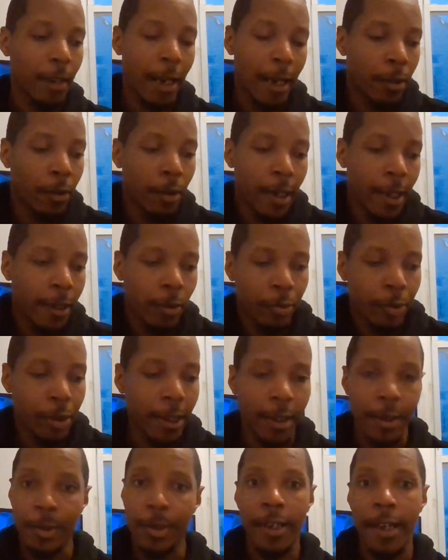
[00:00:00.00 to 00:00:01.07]
I don't I don't
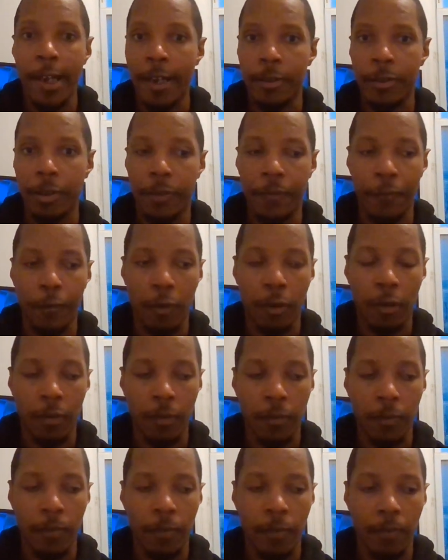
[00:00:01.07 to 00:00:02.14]
think it's the actor's
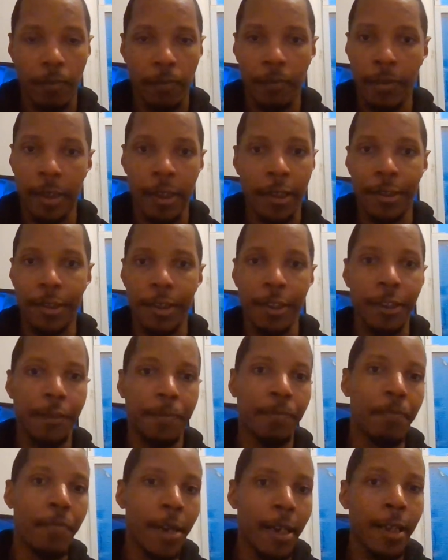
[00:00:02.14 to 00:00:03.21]
fault because he's
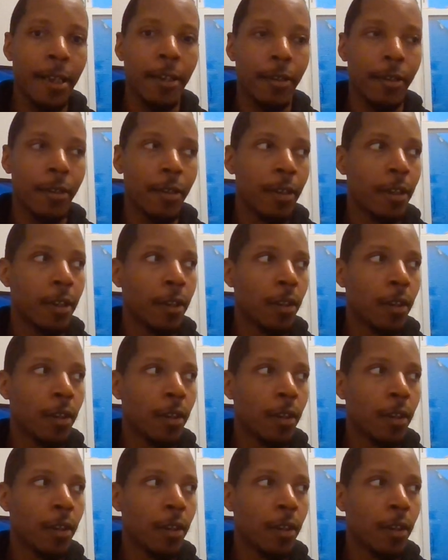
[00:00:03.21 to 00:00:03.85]
been